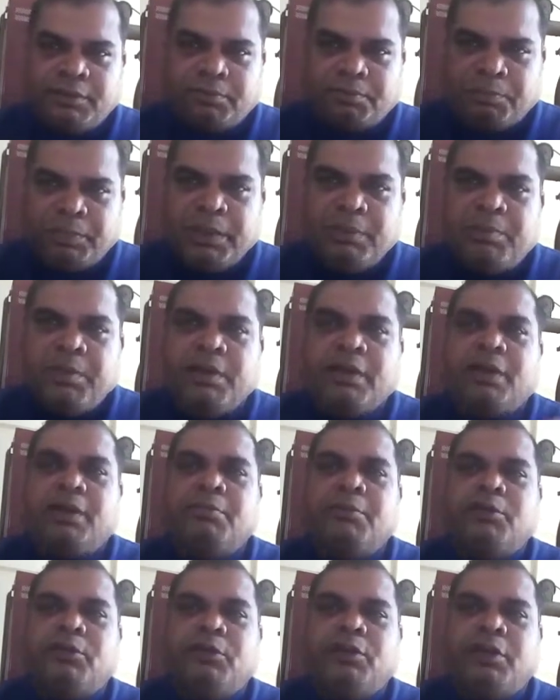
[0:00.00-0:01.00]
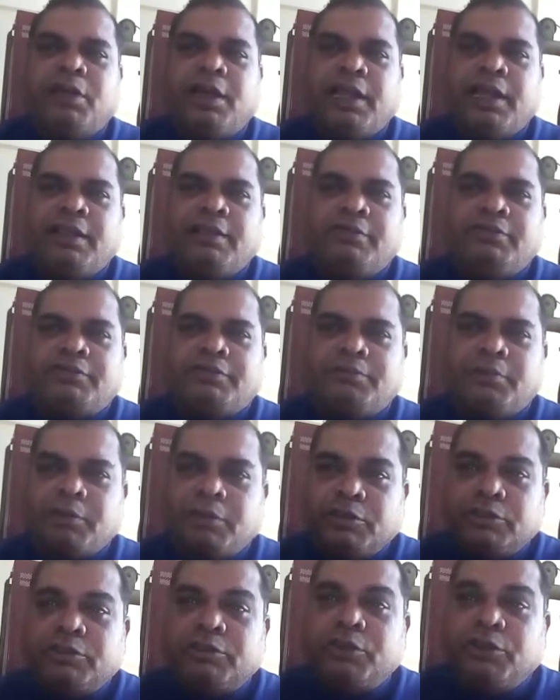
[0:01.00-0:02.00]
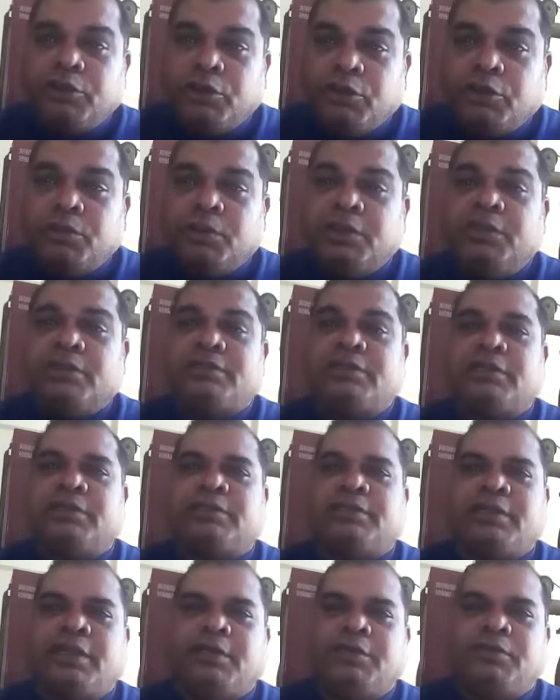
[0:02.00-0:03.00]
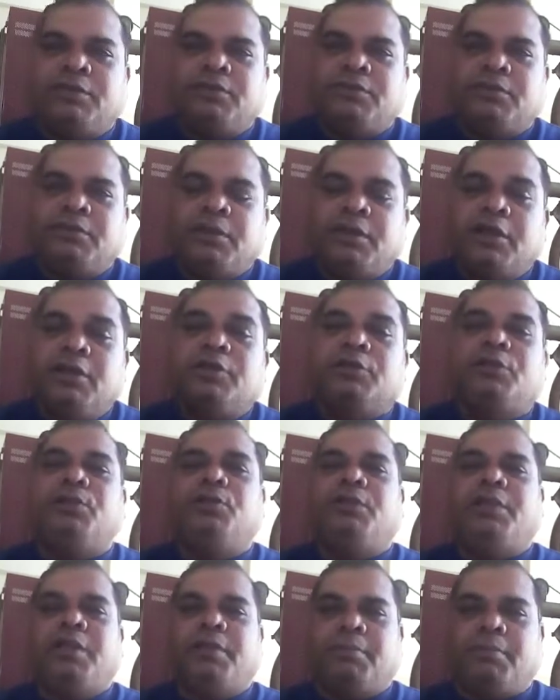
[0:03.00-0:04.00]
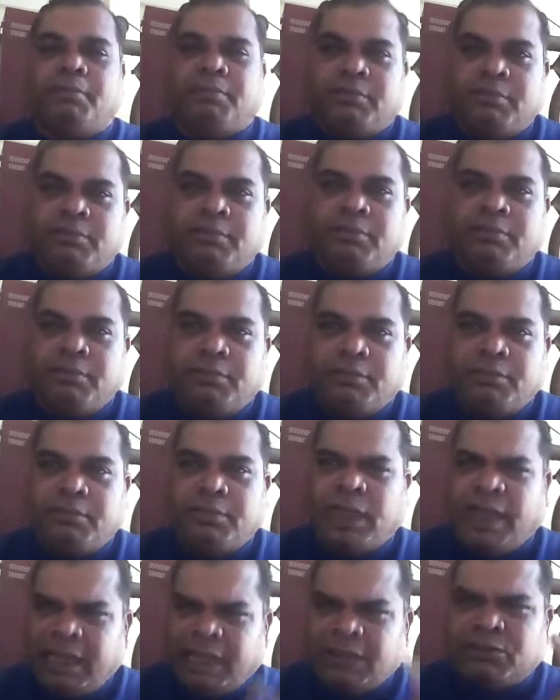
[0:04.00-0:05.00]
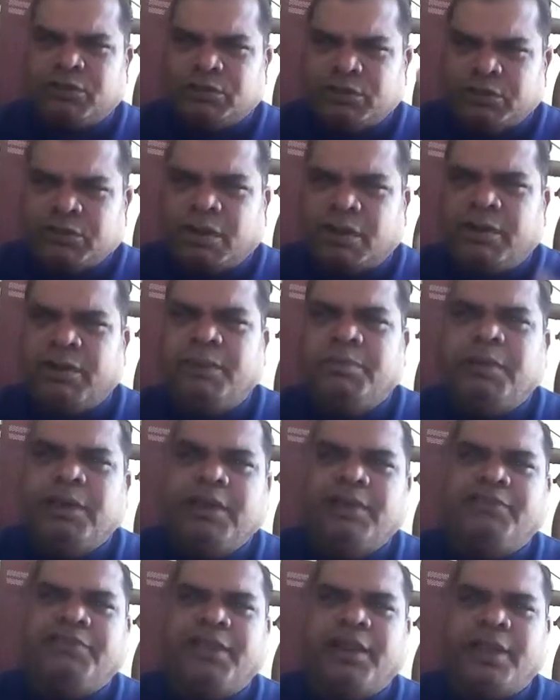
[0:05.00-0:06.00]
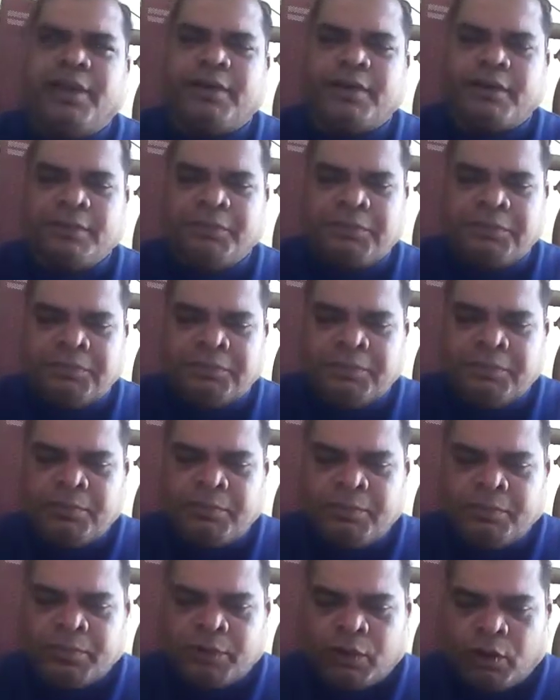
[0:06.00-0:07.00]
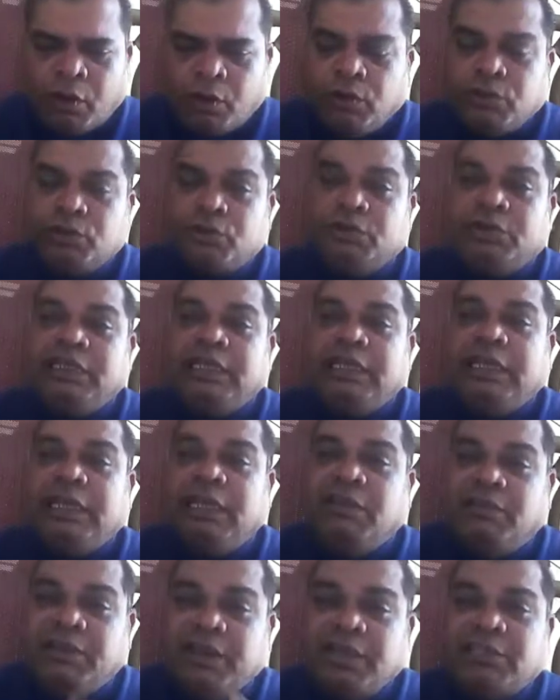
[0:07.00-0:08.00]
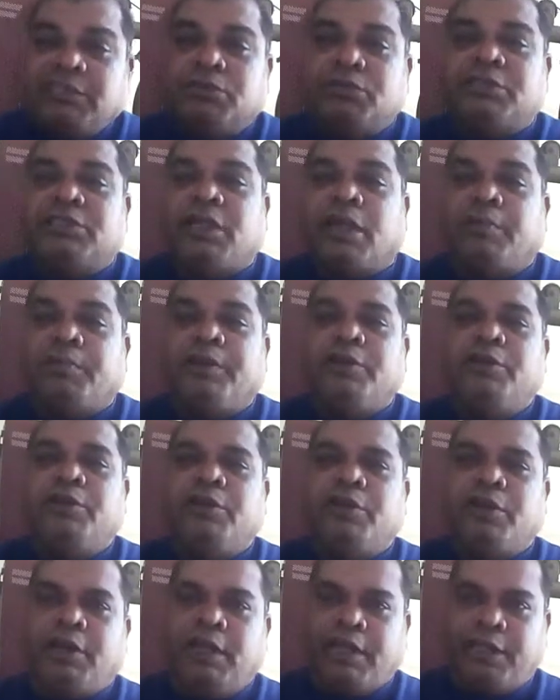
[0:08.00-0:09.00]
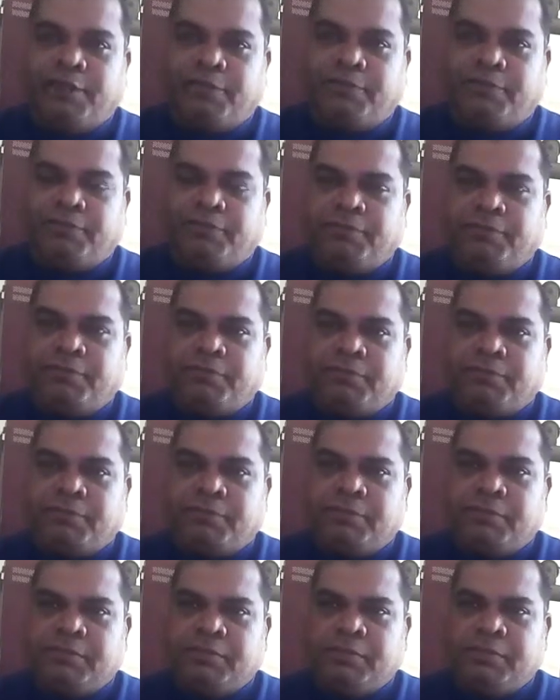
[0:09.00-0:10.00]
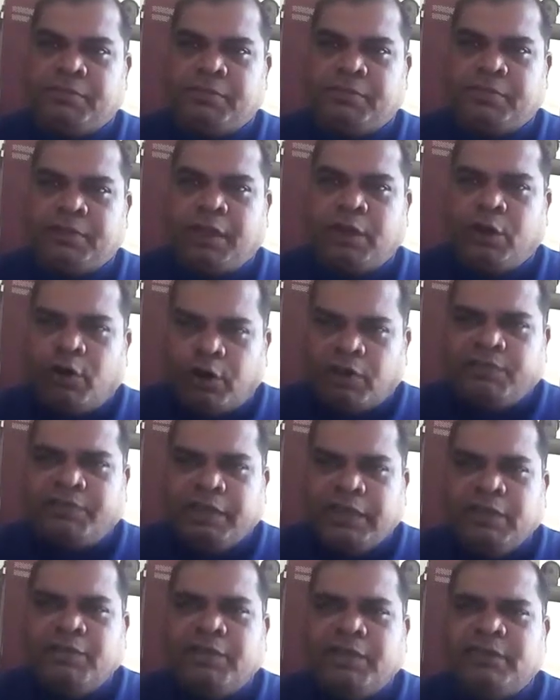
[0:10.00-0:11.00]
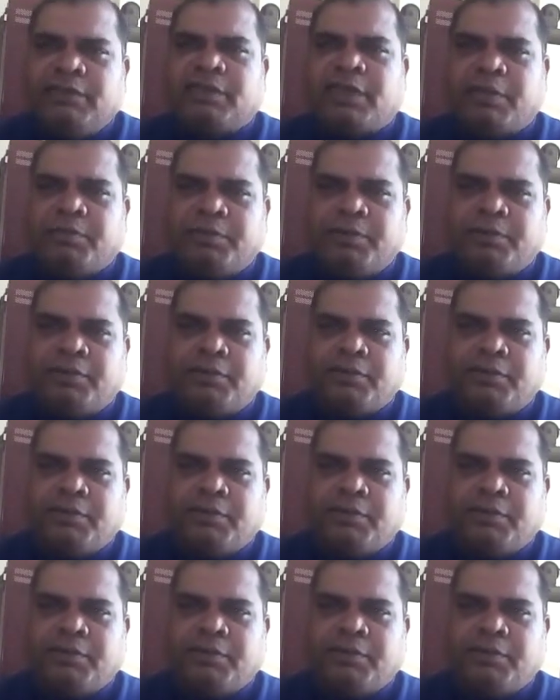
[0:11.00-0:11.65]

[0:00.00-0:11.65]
People come into your lives because the universe has sent you to them. I so strongly believe that. Also the events which happen in your life. A lot of events happen.